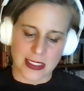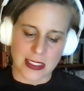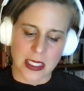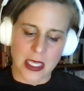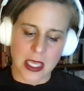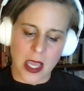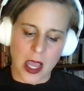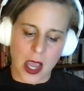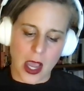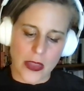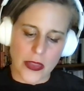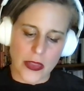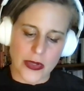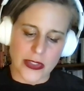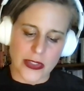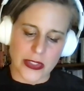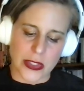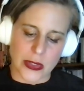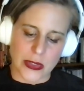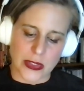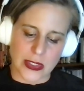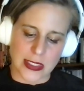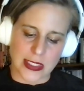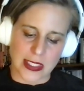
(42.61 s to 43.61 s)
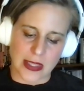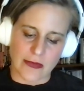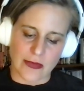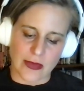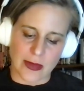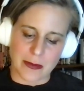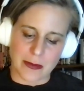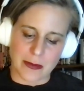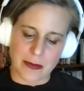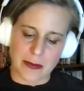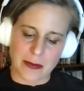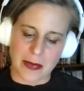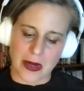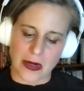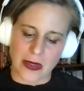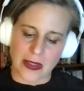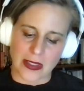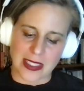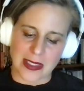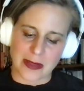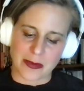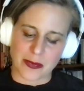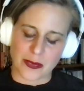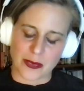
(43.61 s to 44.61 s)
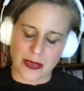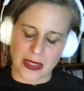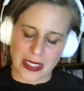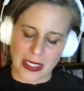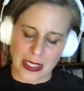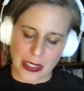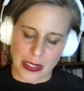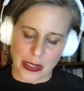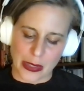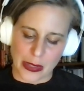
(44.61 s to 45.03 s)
others go stiff and barely breathe.